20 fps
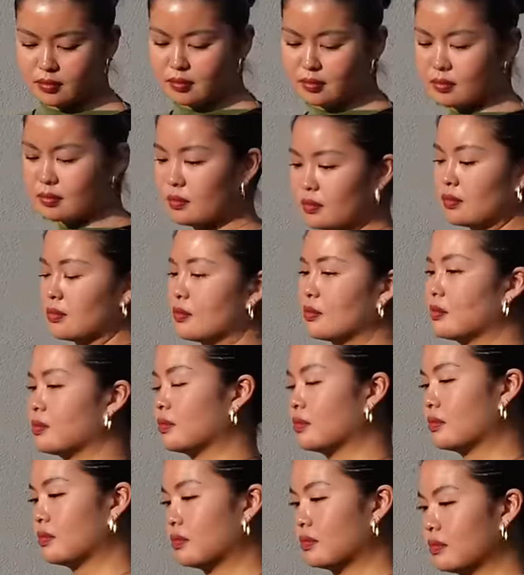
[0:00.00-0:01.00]
weather is
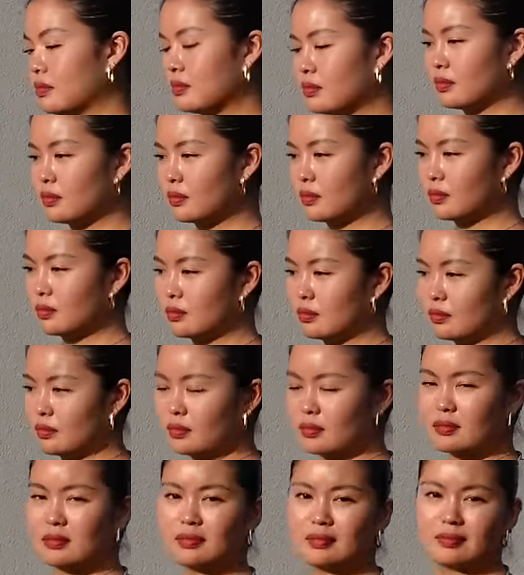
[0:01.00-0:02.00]
still transitioning,
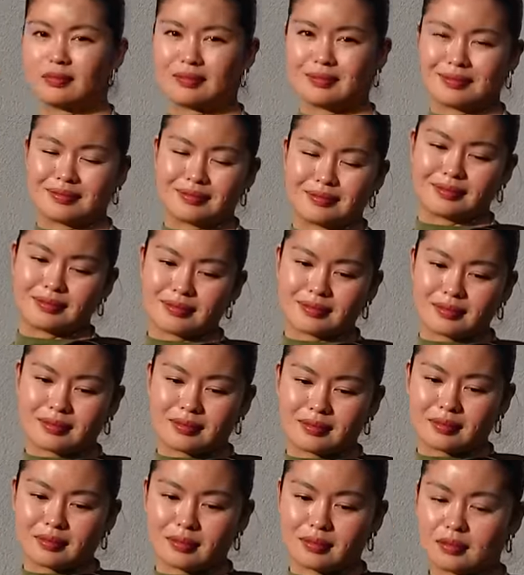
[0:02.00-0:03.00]
so jorts still
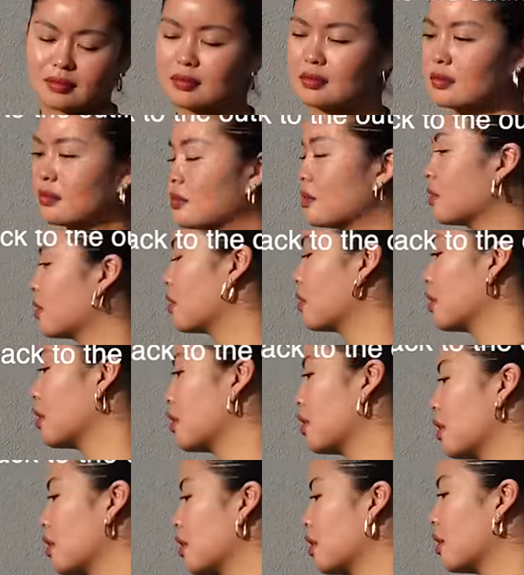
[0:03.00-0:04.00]
feel appropriate for the
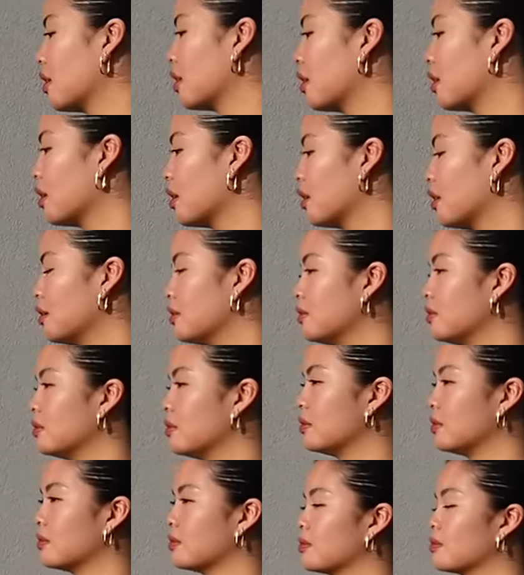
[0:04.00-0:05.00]
last
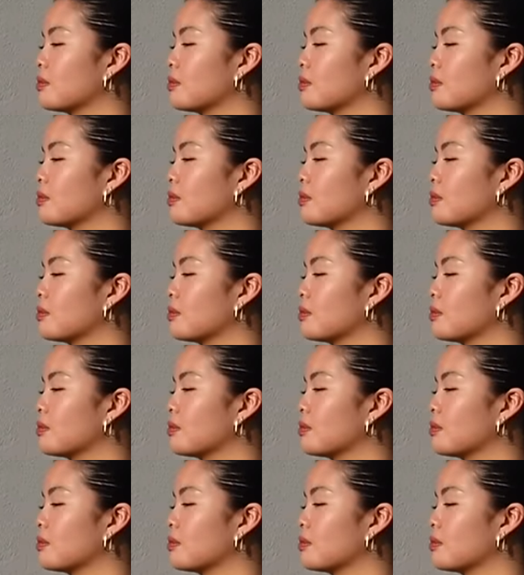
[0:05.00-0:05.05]
outfit.